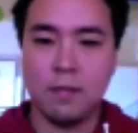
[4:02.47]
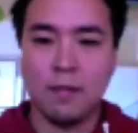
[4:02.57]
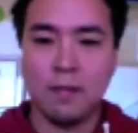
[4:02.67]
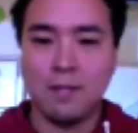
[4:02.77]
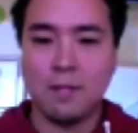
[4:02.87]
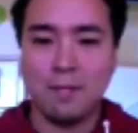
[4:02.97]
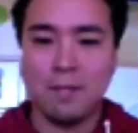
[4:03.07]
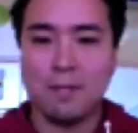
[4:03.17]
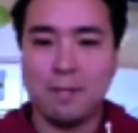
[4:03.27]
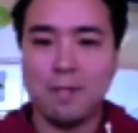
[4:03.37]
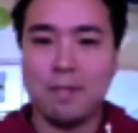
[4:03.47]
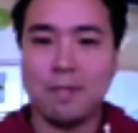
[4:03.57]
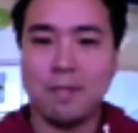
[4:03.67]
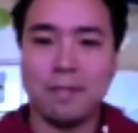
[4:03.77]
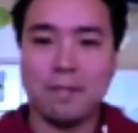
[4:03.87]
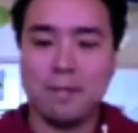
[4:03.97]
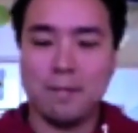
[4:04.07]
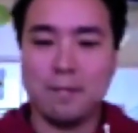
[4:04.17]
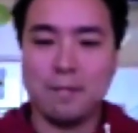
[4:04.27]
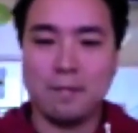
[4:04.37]

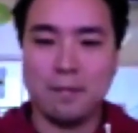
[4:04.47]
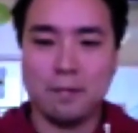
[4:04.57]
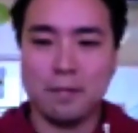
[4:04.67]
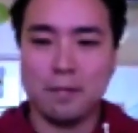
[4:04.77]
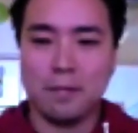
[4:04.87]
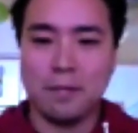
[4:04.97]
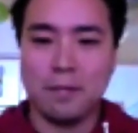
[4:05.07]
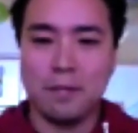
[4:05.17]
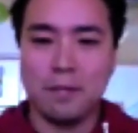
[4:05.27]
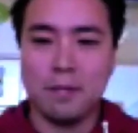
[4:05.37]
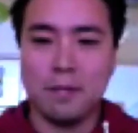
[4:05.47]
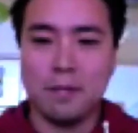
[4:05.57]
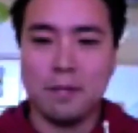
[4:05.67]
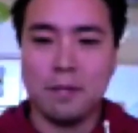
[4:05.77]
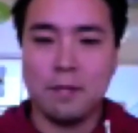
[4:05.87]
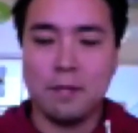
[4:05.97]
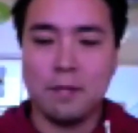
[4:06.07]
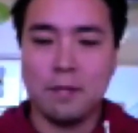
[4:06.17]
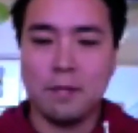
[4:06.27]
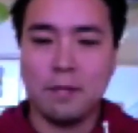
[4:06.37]

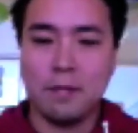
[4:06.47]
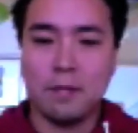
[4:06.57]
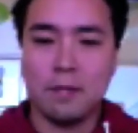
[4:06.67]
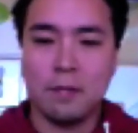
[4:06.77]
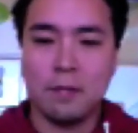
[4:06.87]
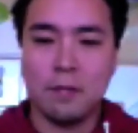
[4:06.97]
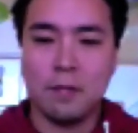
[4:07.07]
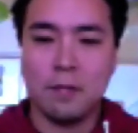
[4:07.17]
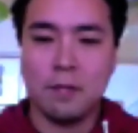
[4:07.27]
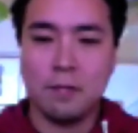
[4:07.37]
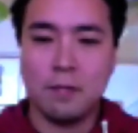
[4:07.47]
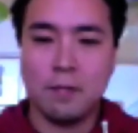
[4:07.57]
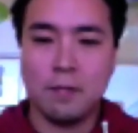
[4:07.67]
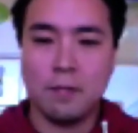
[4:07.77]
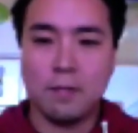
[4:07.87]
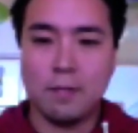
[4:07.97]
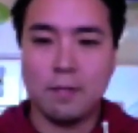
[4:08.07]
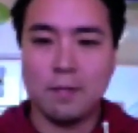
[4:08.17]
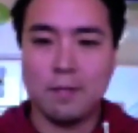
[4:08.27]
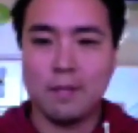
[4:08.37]

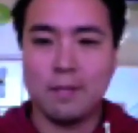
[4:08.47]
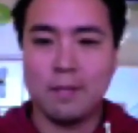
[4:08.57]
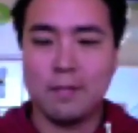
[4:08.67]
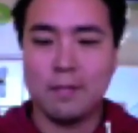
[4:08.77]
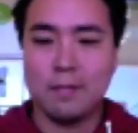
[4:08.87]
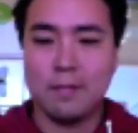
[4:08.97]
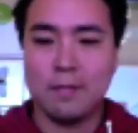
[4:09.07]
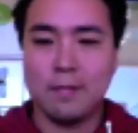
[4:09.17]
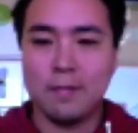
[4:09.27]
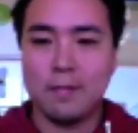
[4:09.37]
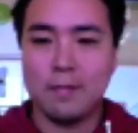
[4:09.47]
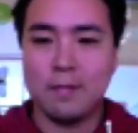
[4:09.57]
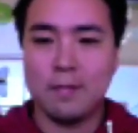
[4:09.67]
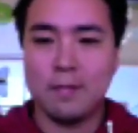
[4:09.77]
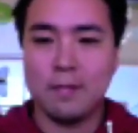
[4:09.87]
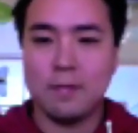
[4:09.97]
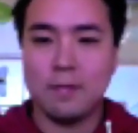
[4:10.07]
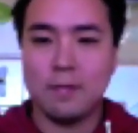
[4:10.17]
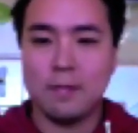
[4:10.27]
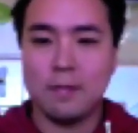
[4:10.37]
(not speaking)